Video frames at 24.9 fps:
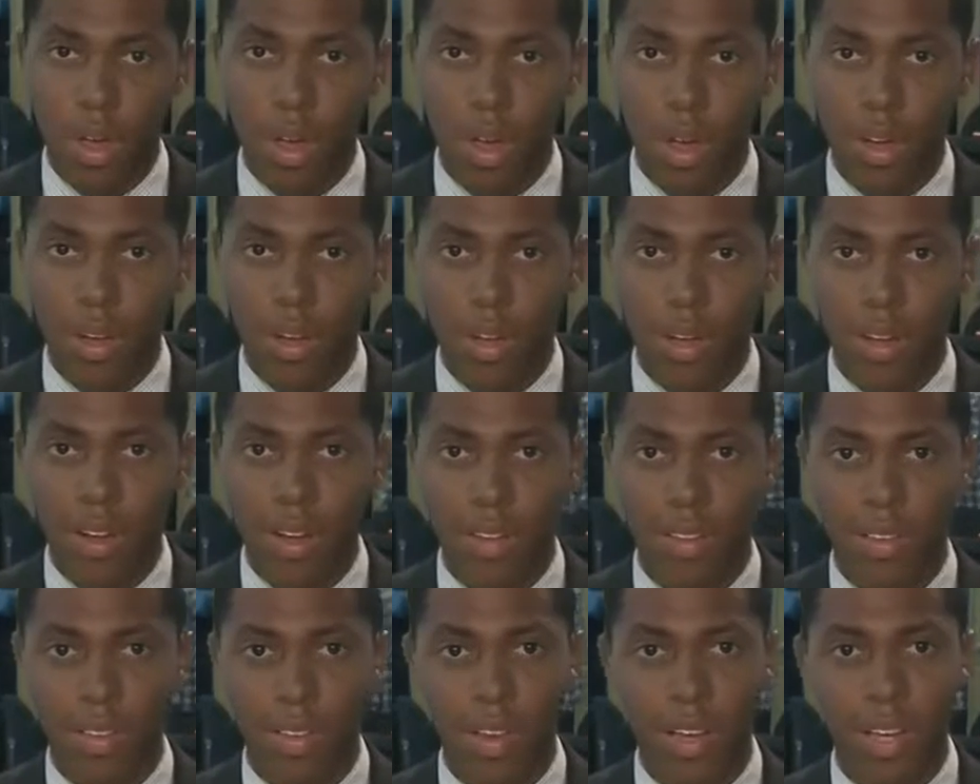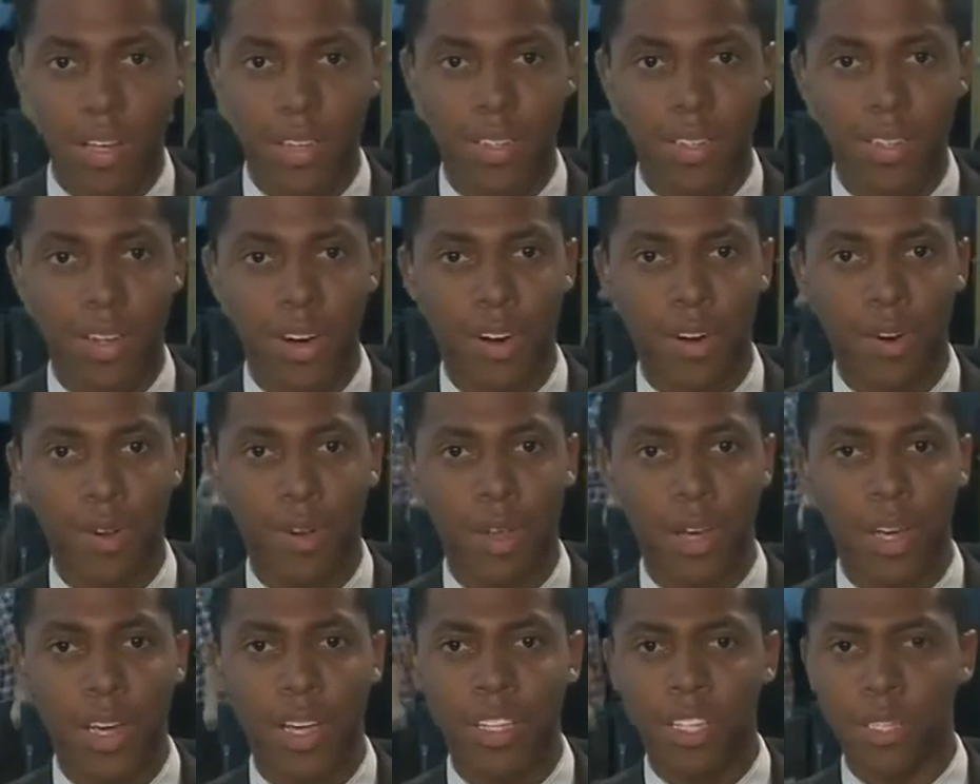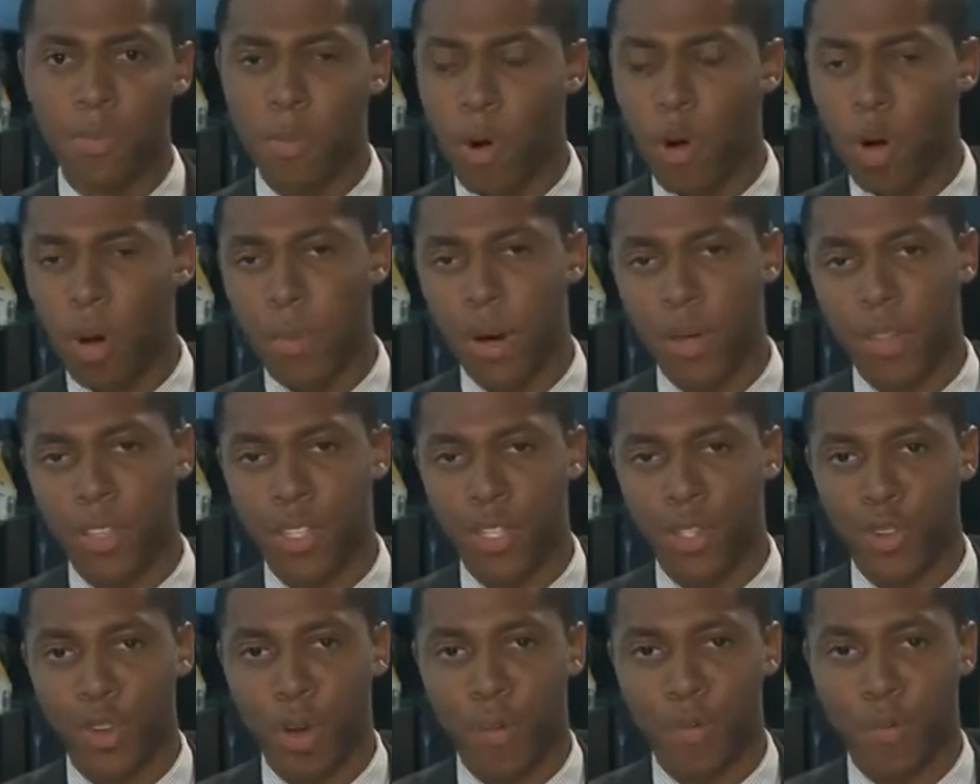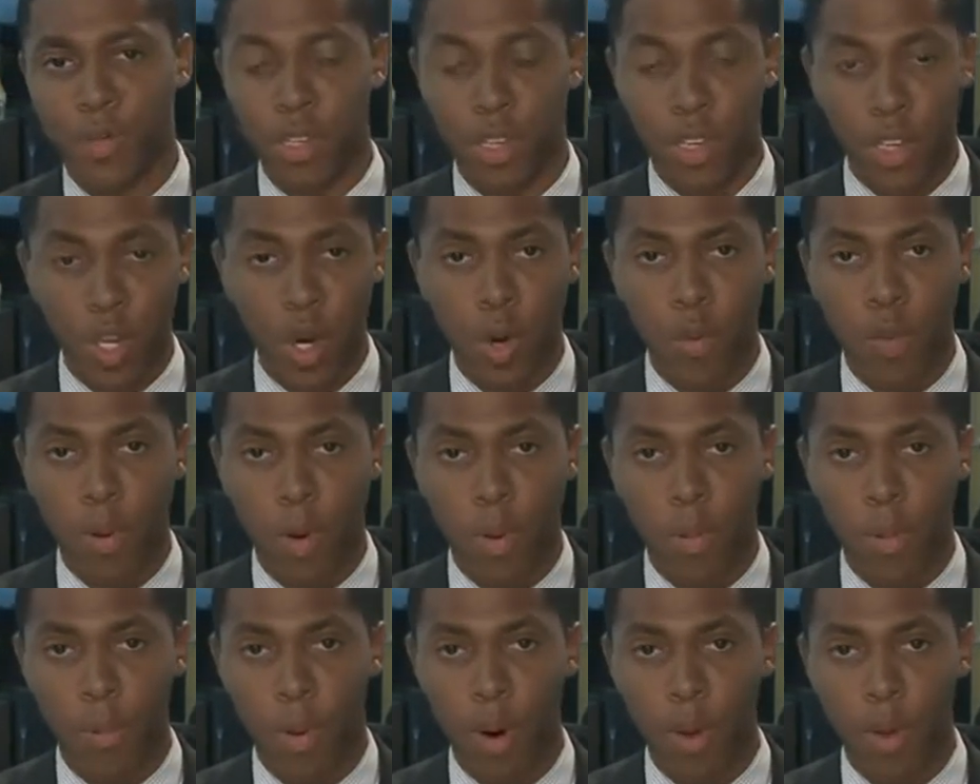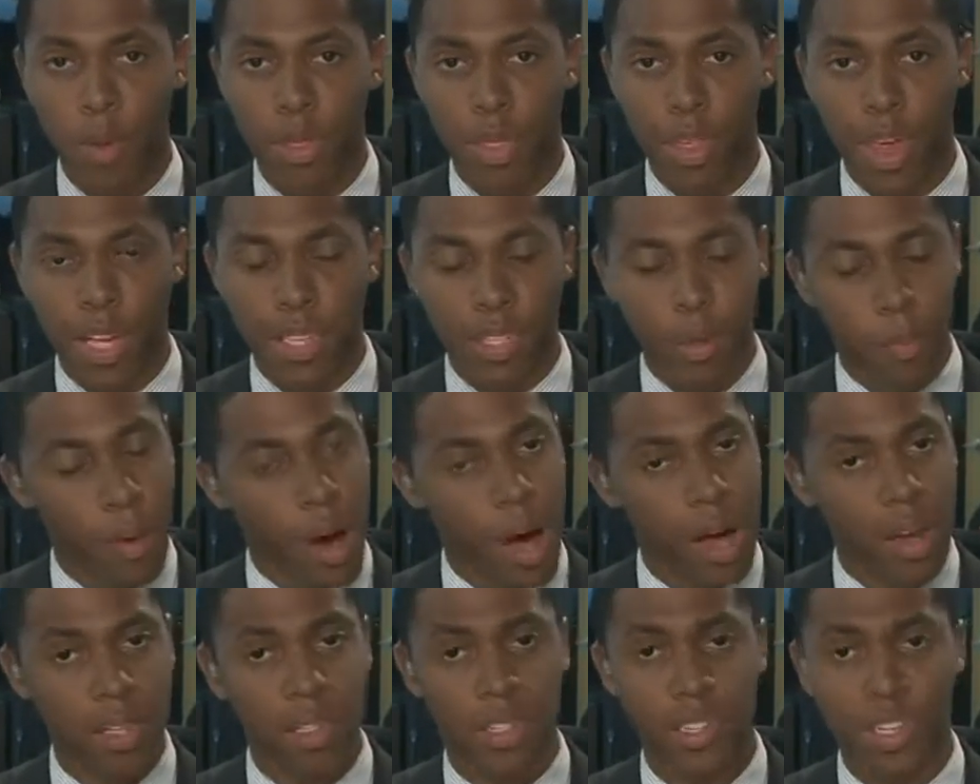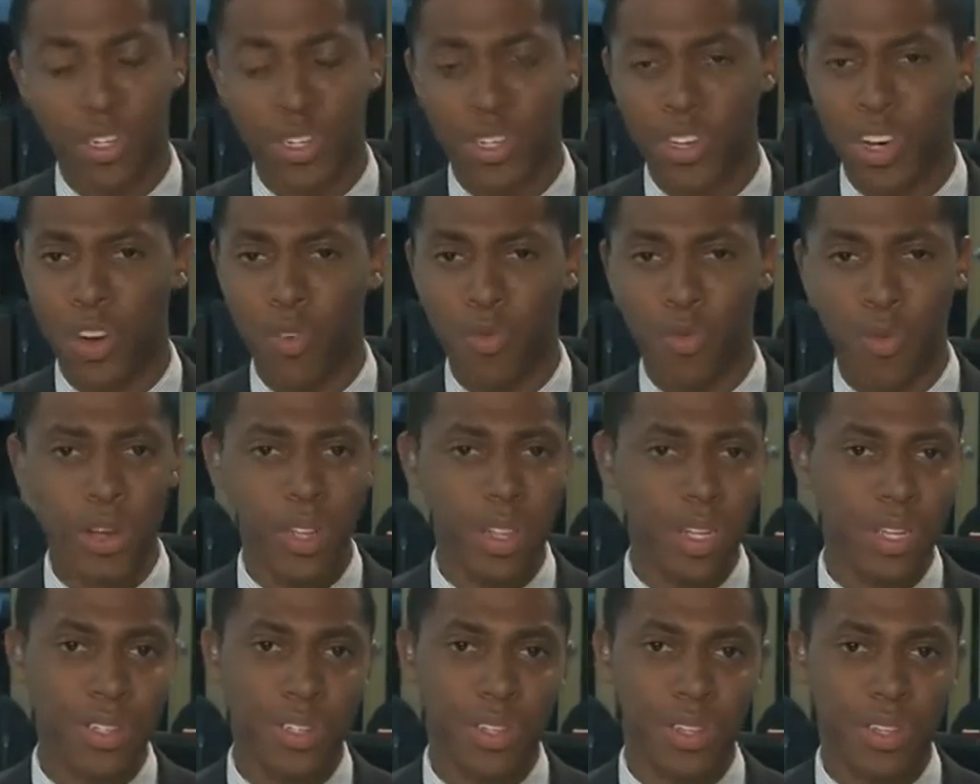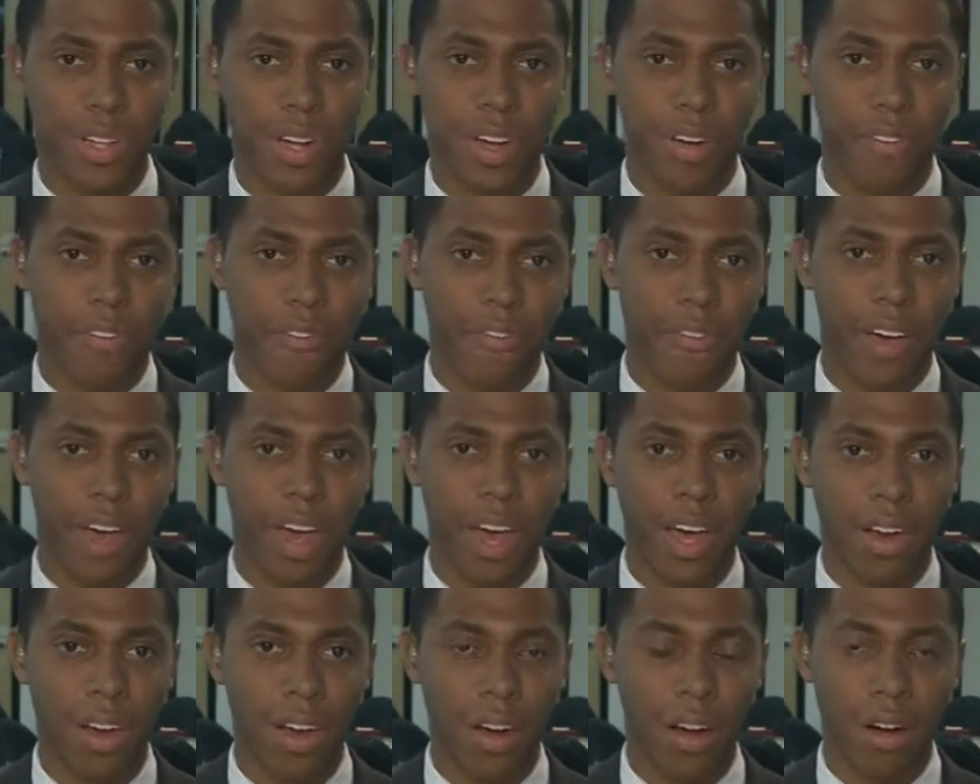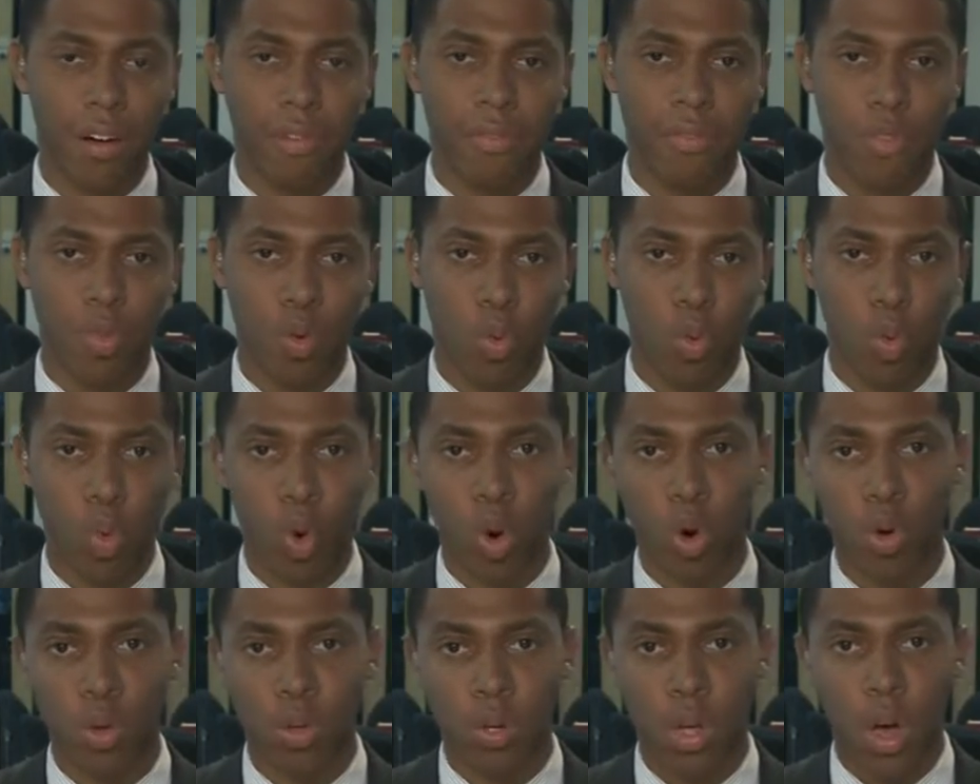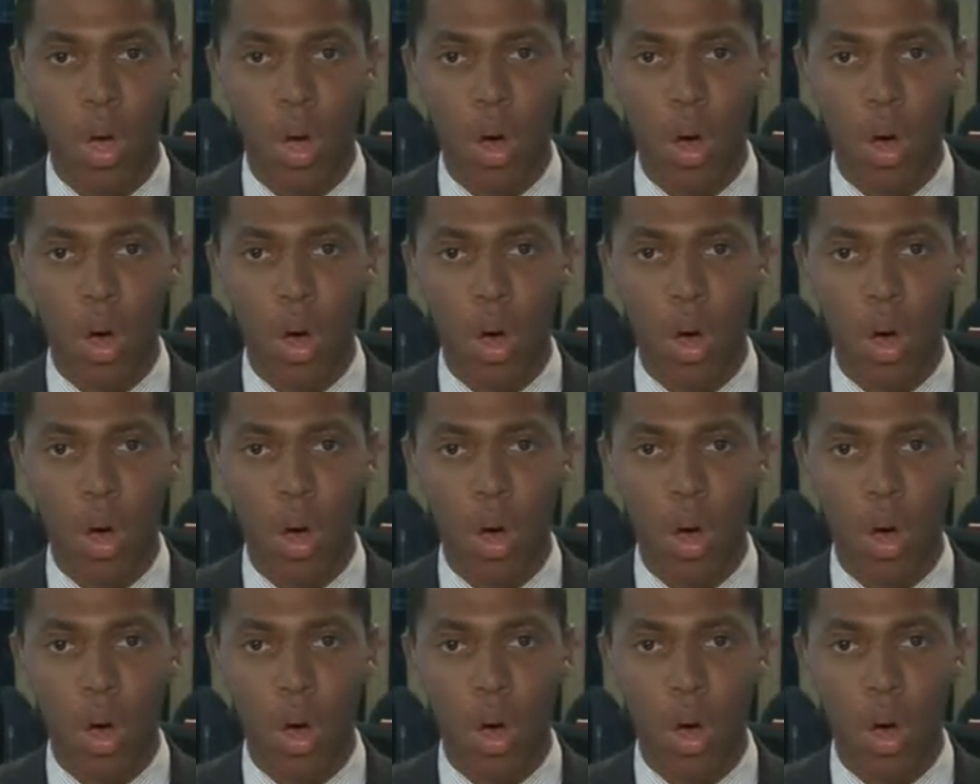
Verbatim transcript: Yeah, I did. And today, Senator Leahy spoke about the trip to Cuba, both as a politician and really just a fan of the world.